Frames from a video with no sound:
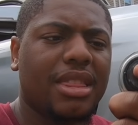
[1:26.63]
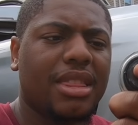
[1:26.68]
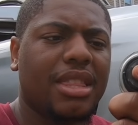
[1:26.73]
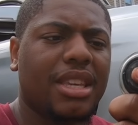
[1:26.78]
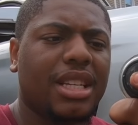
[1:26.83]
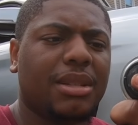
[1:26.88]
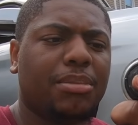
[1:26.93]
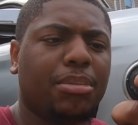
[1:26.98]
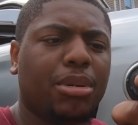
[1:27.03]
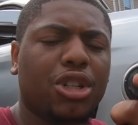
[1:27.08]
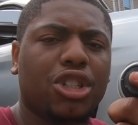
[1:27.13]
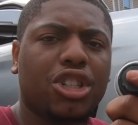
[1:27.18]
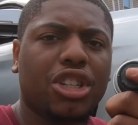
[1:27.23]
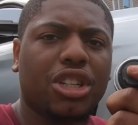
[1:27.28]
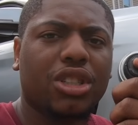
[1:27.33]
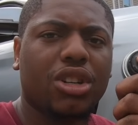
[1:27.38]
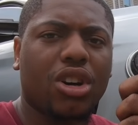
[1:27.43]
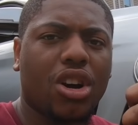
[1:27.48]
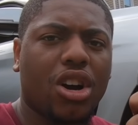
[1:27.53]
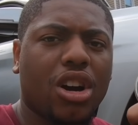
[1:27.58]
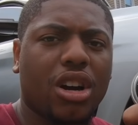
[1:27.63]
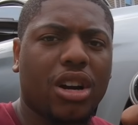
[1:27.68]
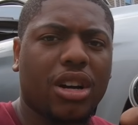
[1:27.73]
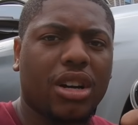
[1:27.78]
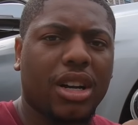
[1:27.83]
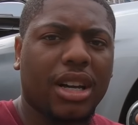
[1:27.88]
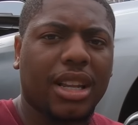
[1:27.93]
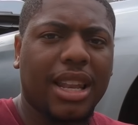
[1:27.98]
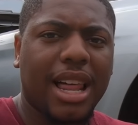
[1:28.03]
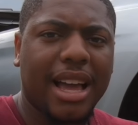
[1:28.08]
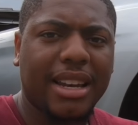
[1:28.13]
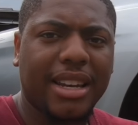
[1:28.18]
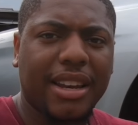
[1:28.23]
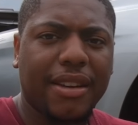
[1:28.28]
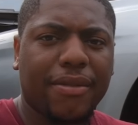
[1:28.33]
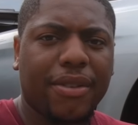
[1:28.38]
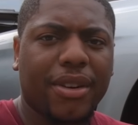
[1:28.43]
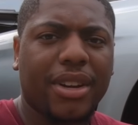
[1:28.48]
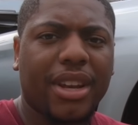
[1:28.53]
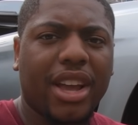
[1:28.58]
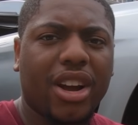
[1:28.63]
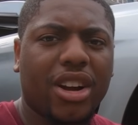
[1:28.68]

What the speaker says: These bushings are a lot different.